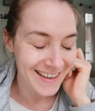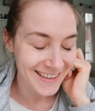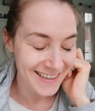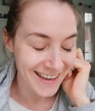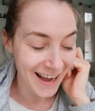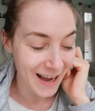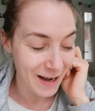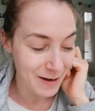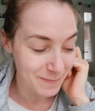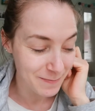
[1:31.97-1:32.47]

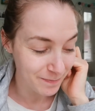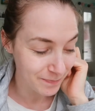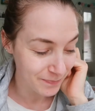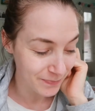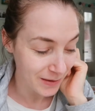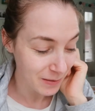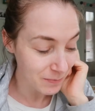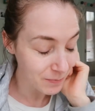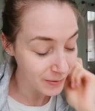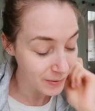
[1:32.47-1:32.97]

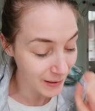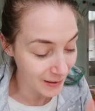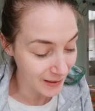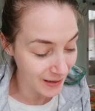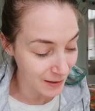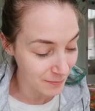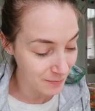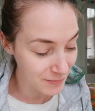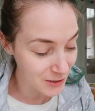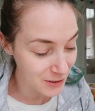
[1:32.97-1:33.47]
But
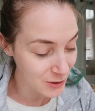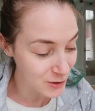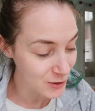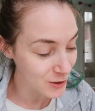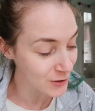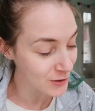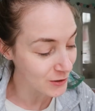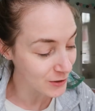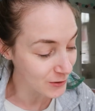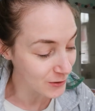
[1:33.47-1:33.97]
let me show
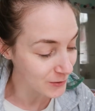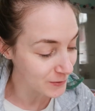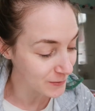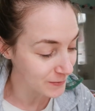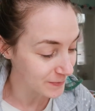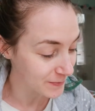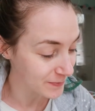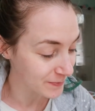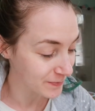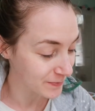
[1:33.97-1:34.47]
you
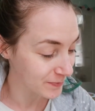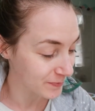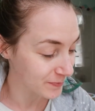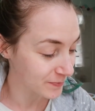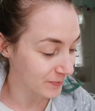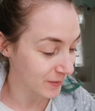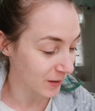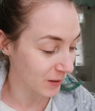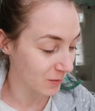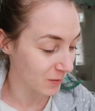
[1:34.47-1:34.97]

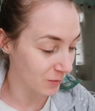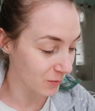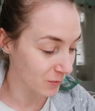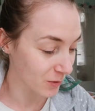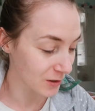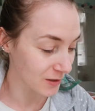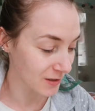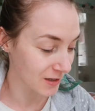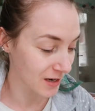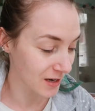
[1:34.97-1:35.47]

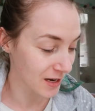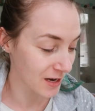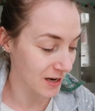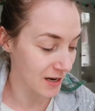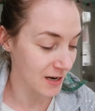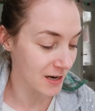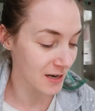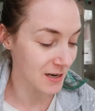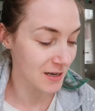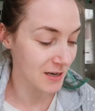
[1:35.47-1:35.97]
what
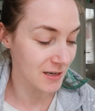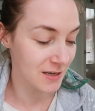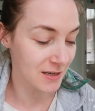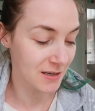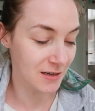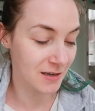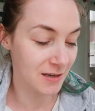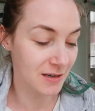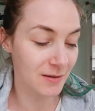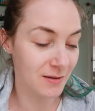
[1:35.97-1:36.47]
I
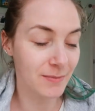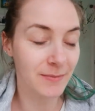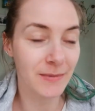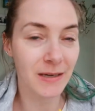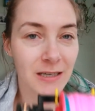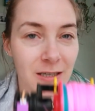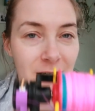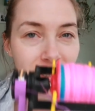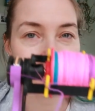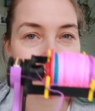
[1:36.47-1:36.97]

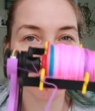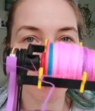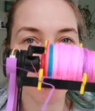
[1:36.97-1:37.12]
managed to